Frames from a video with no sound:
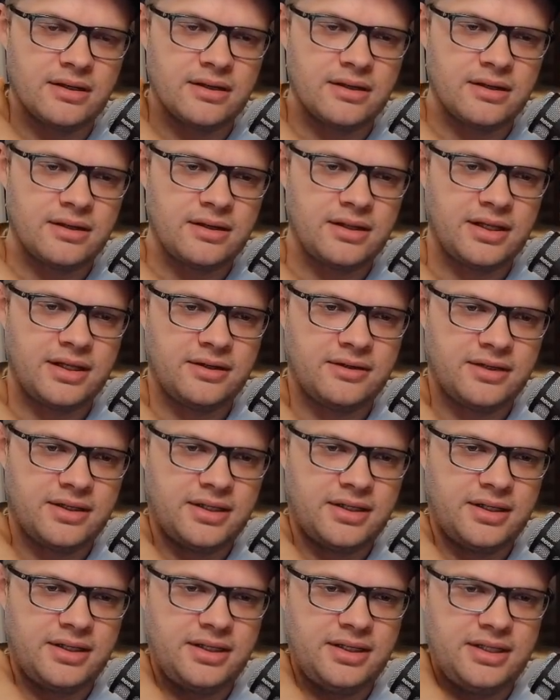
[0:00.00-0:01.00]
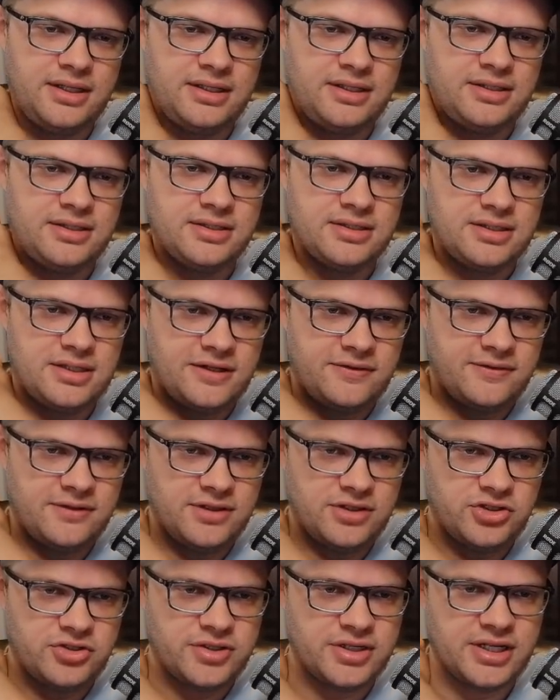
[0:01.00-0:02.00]
Cloud9 is
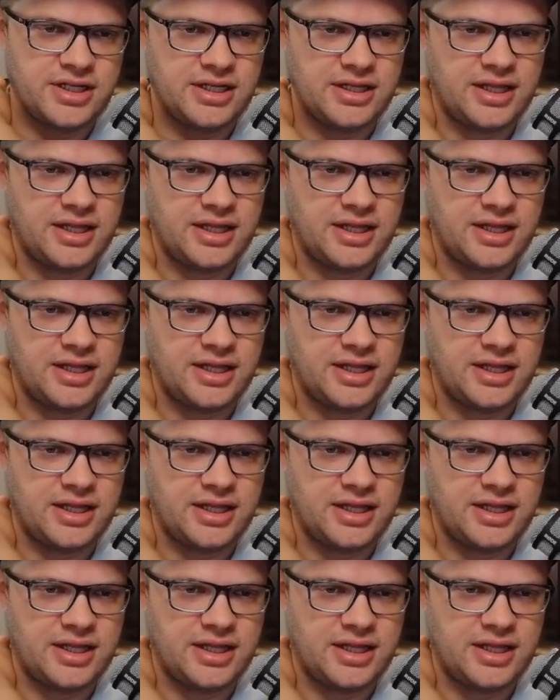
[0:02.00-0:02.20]
definitely tricky.